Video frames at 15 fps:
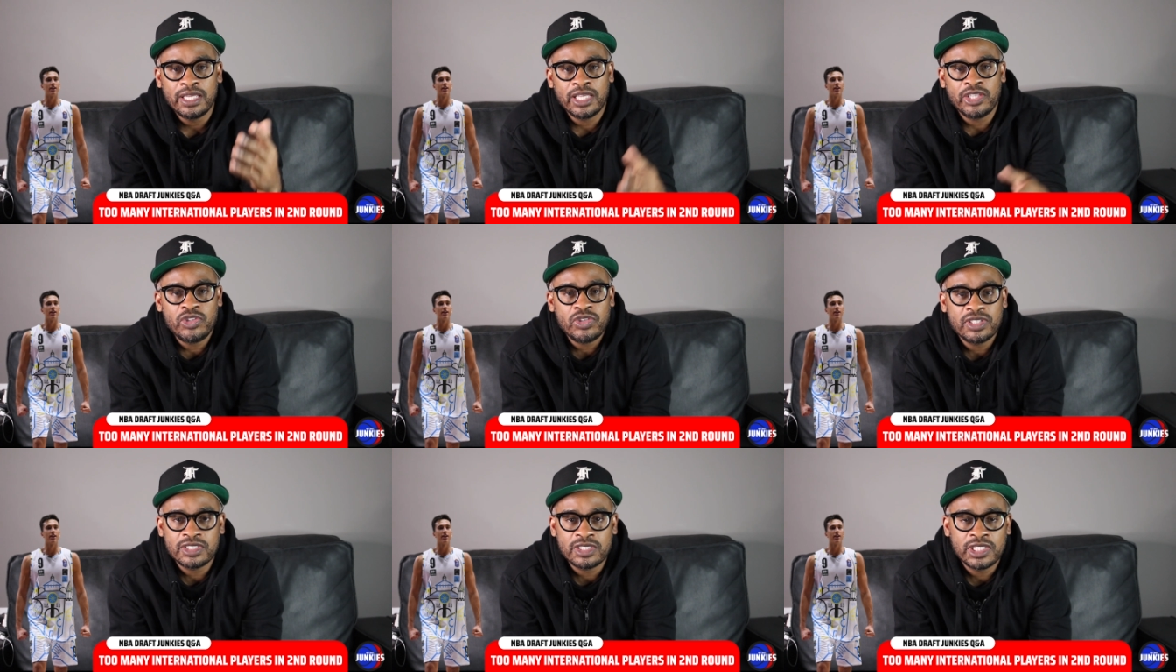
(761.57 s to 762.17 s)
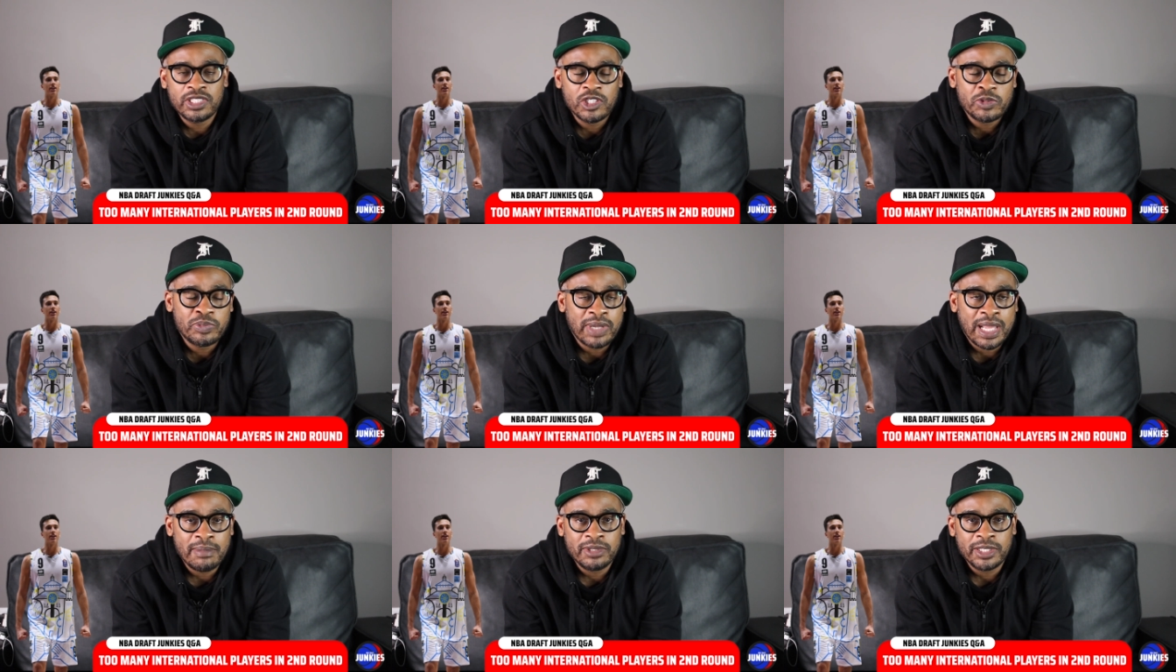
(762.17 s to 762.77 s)
and you can see there's
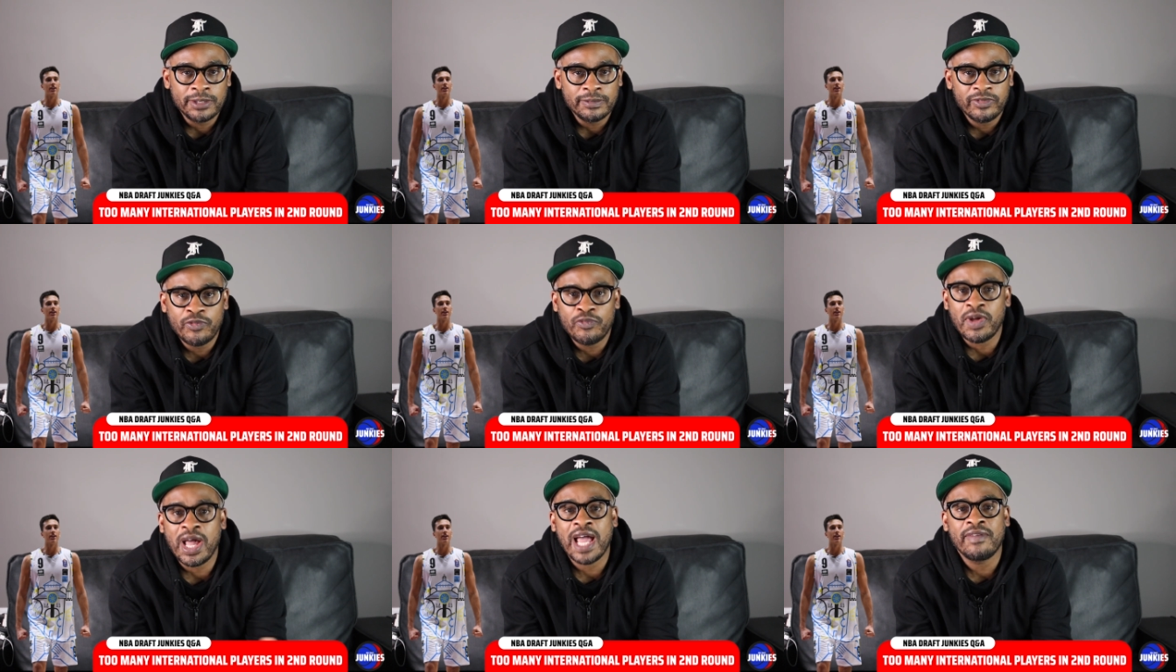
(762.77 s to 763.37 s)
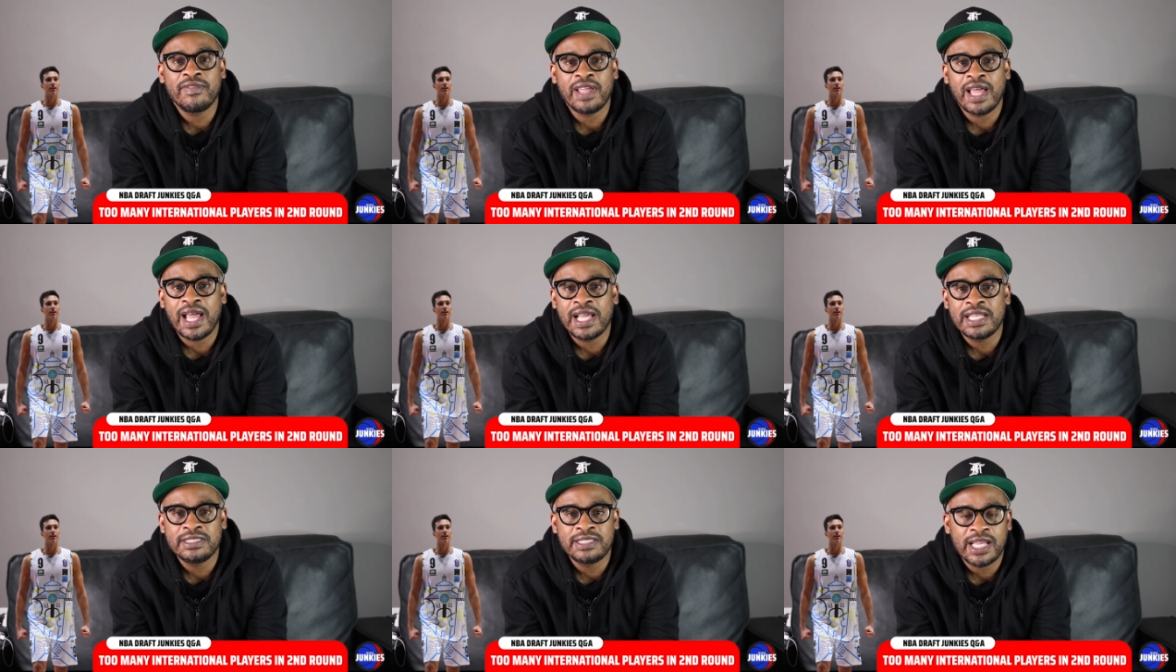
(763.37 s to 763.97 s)
probably five
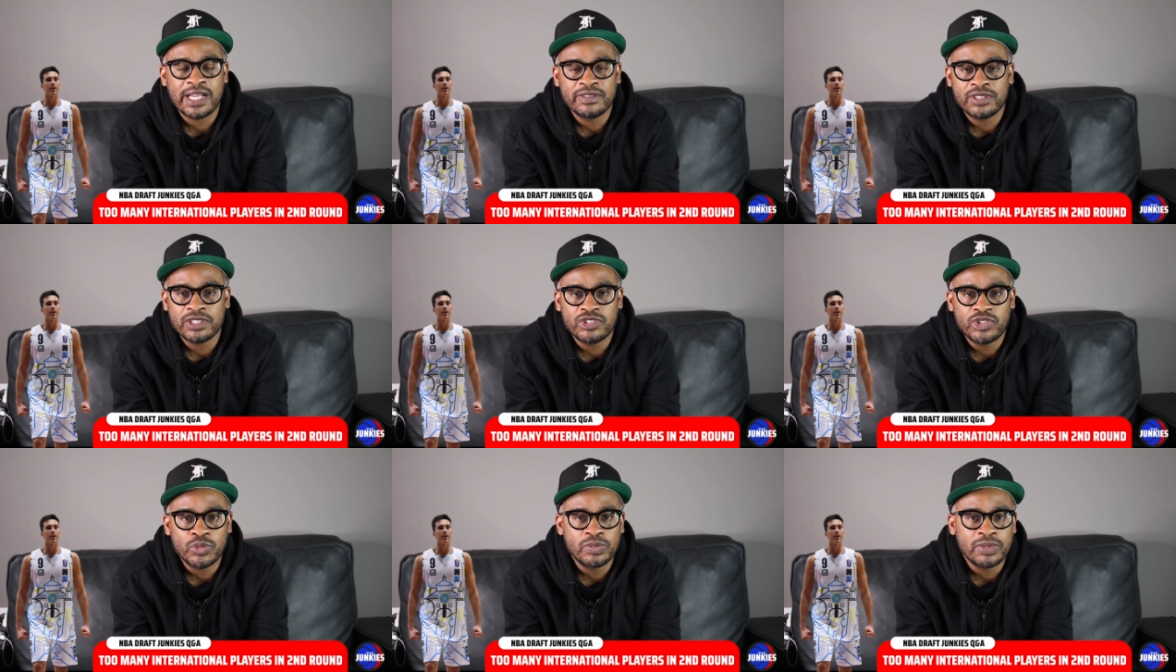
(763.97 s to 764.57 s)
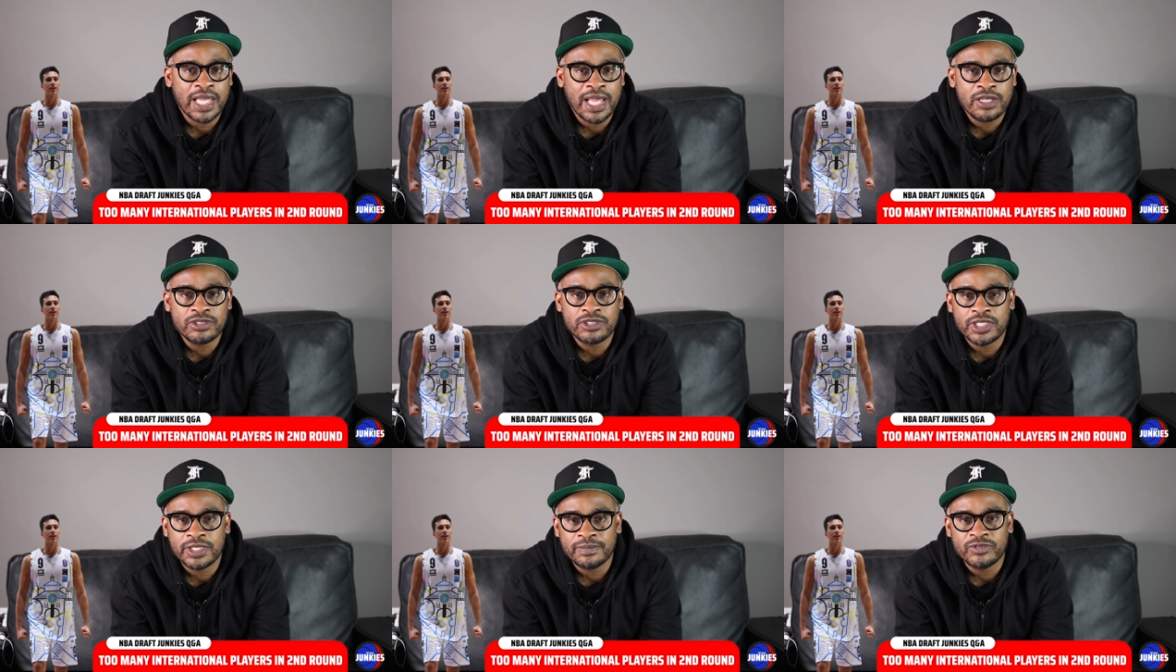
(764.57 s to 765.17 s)
guys out of the two
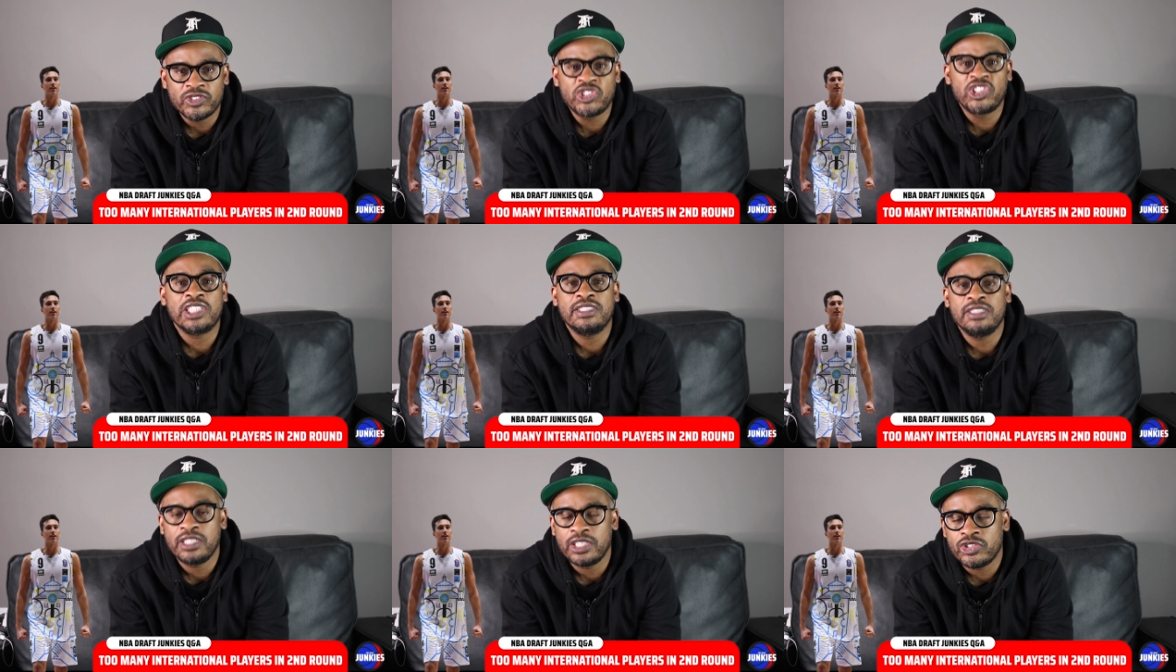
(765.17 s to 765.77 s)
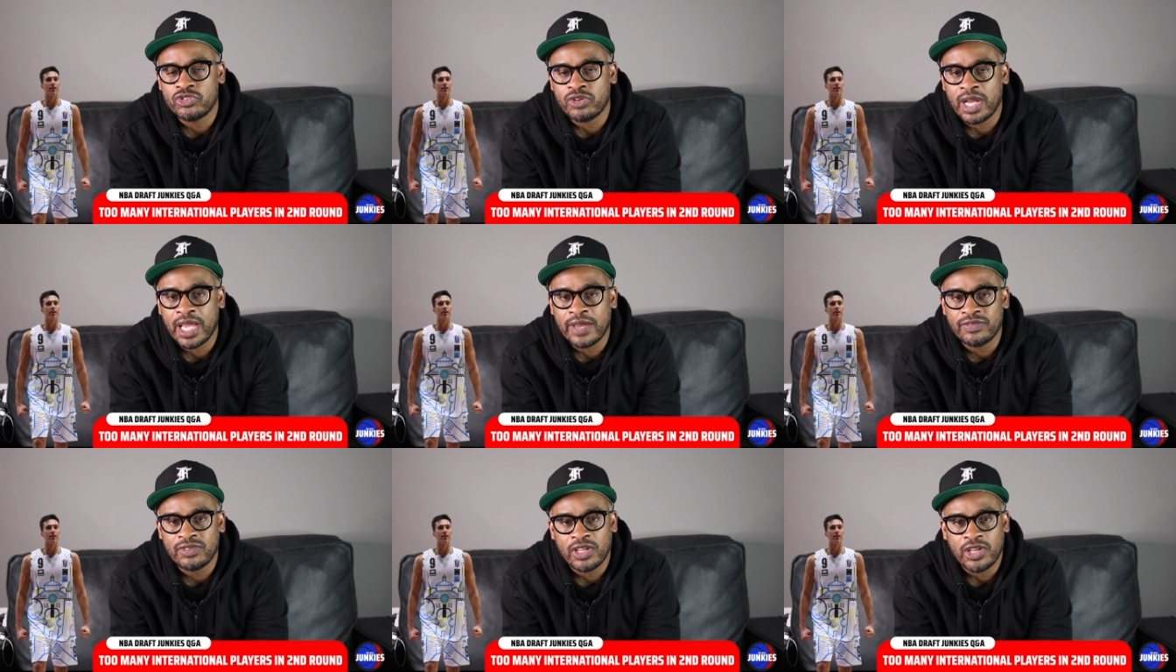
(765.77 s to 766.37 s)
thousand sixteen
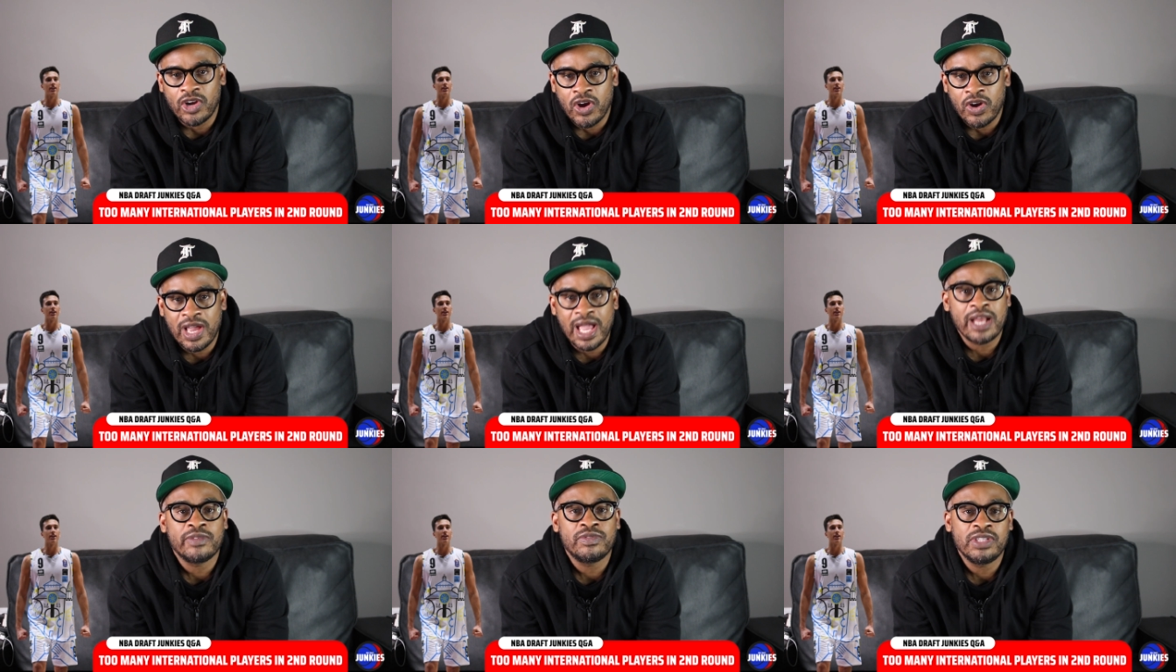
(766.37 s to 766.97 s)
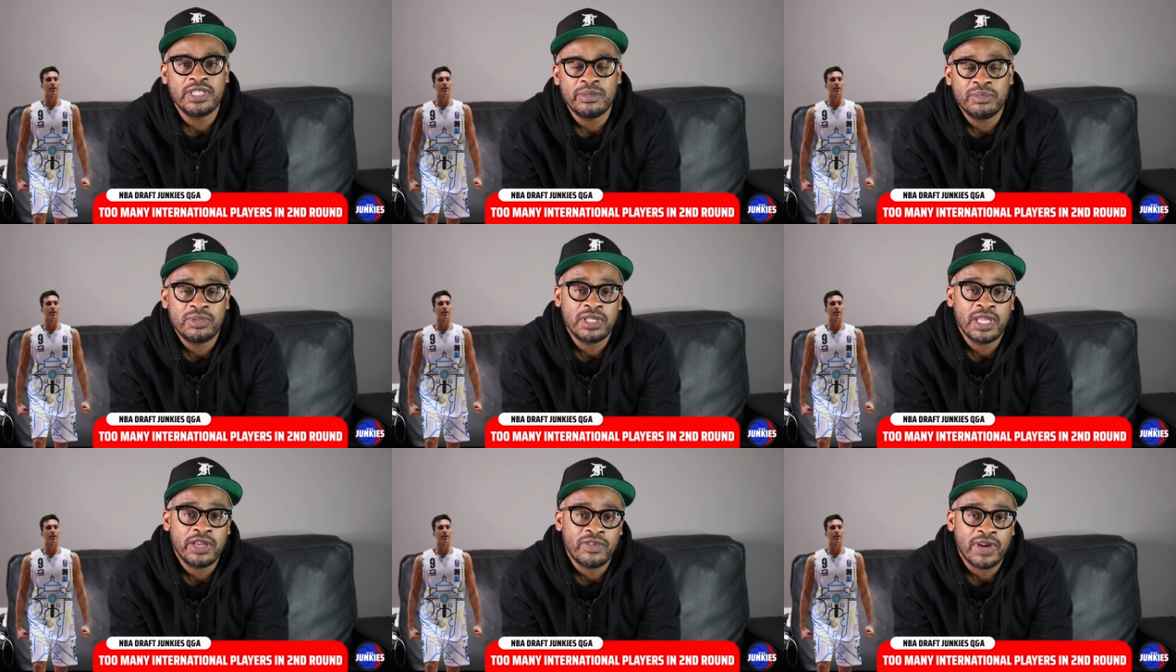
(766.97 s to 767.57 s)
draft that are out of the N
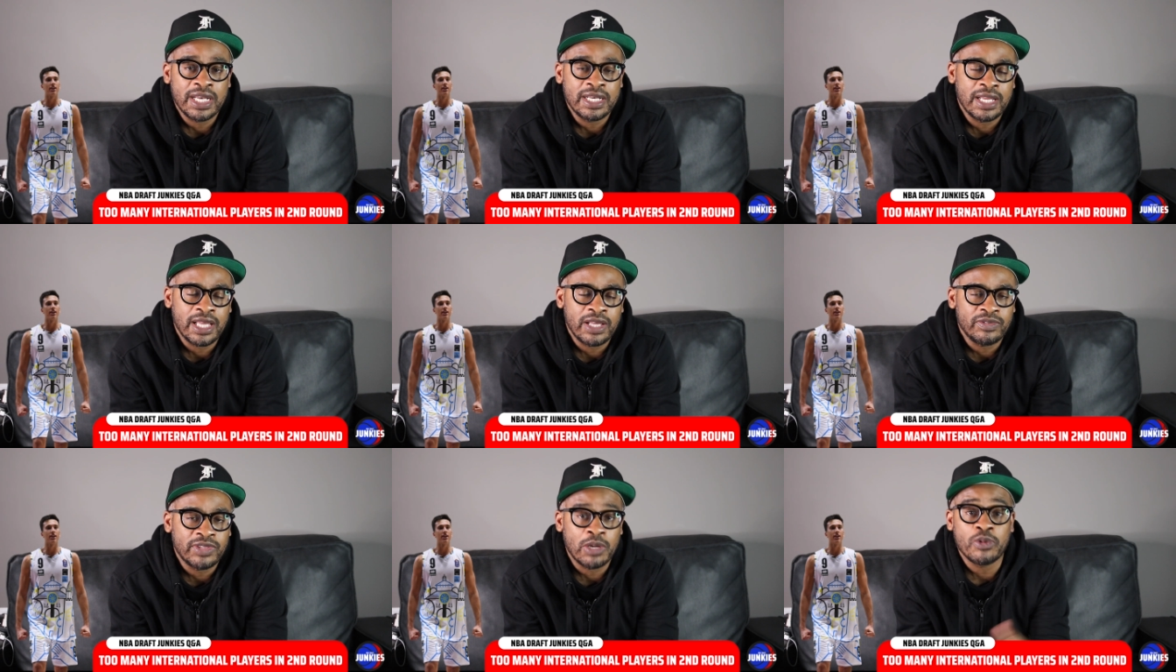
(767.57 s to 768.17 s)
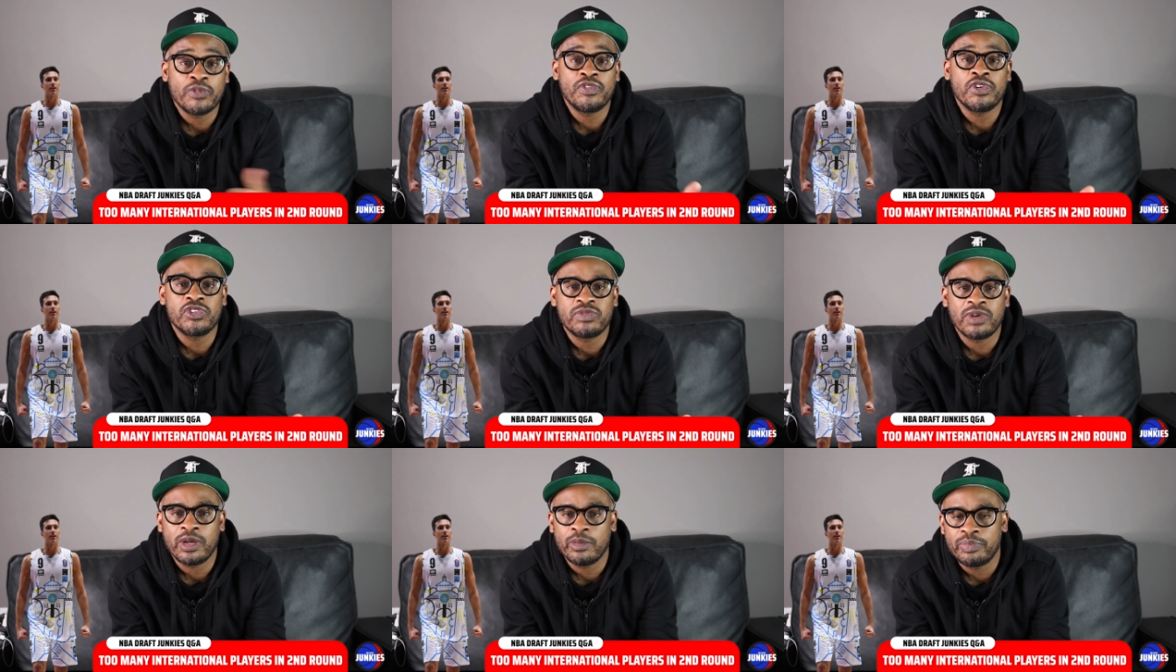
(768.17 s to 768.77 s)
B A right now that were
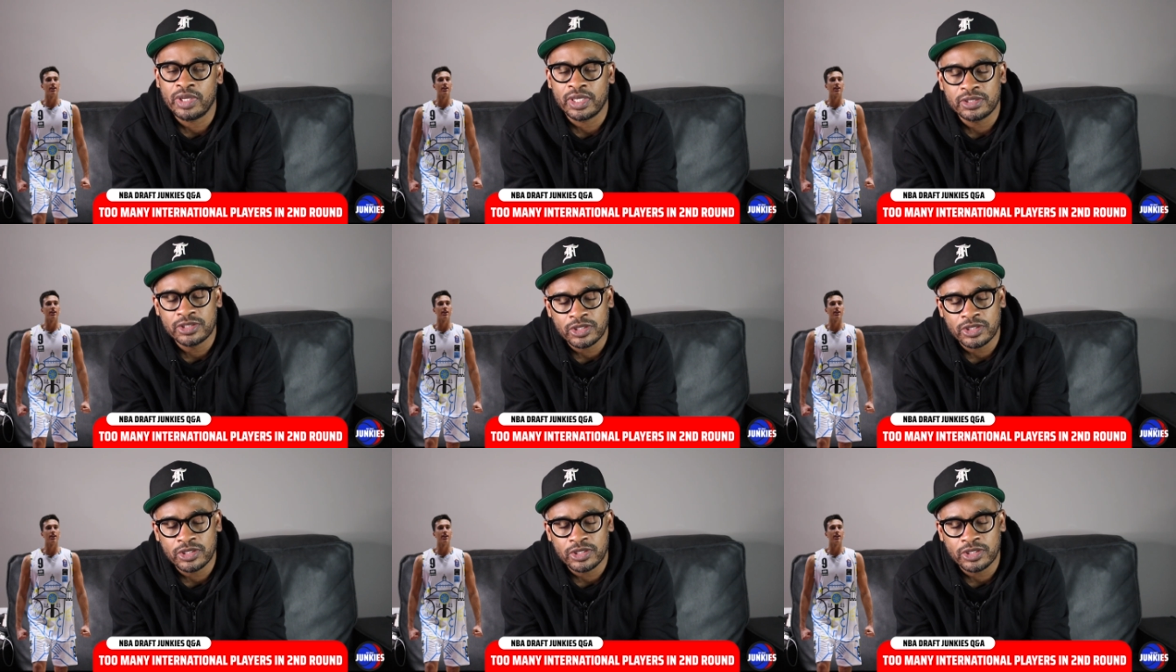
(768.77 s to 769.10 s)
first round picks.